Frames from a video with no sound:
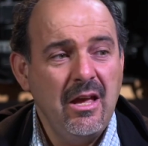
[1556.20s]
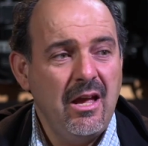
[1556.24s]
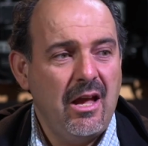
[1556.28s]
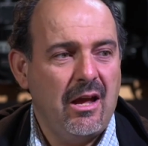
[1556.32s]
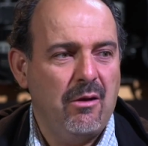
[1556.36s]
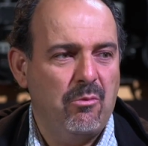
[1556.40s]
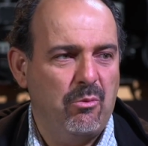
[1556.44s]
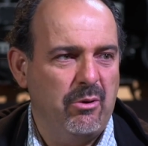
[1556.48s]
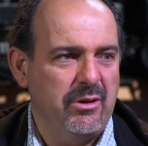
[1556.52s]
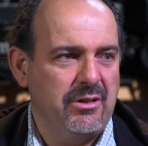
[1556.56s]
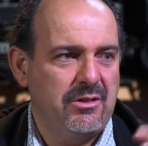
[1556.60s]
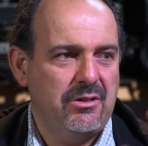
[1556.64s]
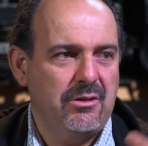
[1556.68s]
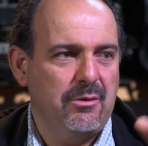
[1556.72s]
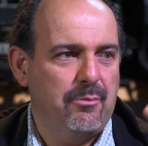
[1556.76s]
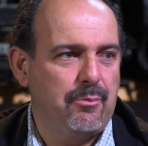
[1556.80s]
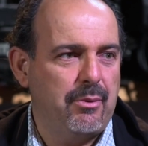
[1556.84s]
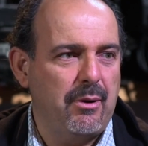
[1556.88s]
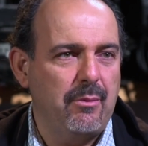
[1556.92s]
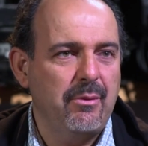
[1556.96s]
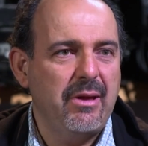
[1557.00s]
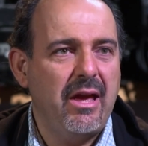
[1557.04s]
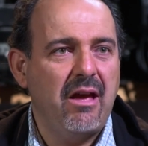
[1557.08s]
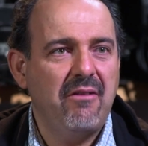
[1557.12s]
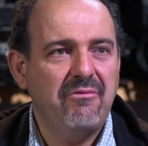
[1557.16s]
which you
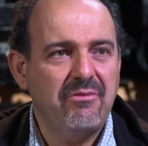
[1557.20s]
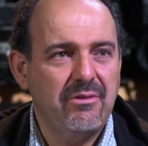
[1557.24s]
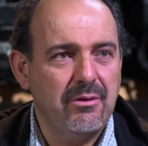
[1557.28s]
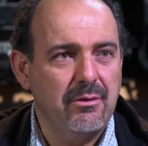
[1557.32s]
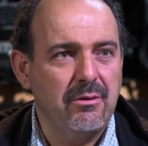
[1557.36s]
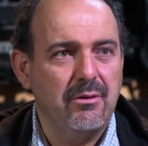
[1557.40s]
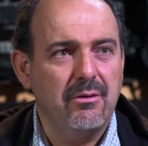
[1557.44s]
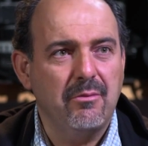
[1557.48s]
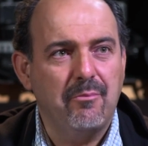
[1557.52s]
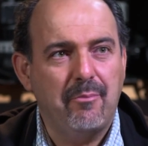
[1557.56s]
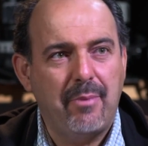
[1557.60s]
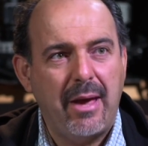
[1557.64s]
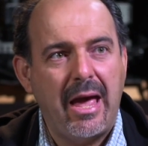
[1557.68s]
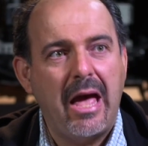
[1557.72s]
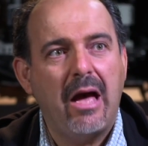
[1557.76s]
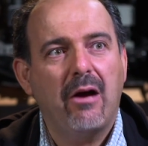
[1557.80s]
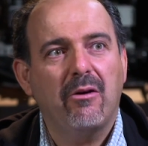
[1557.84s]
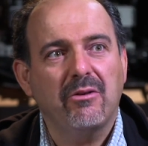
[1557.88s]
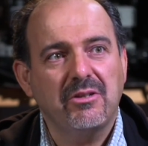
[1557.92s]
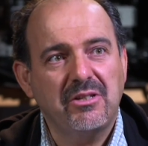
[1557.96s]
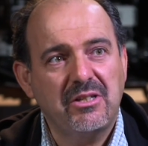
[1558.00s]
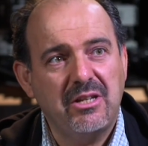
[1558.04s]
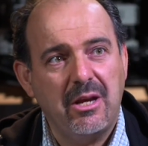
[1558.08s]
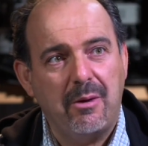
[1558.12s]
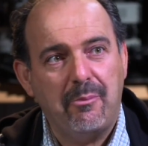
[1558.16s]
probably have to
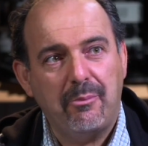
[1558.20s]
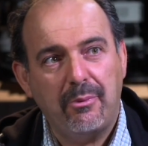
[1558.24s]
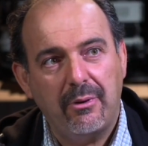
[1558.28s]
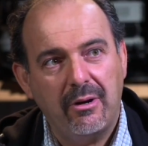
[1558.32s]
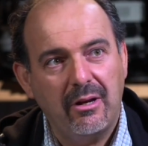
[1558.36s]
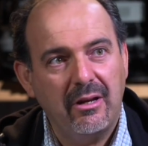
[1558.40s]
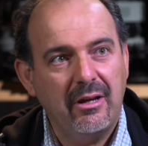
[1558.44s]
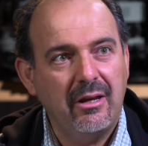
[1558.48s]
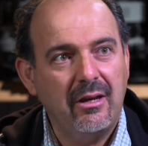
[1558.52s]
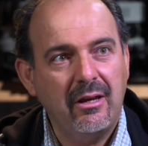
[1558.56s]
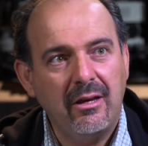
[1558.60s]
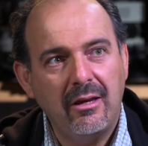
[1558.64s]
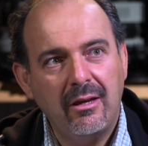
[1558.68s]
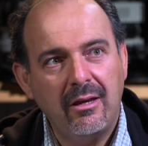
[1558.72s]
power separately.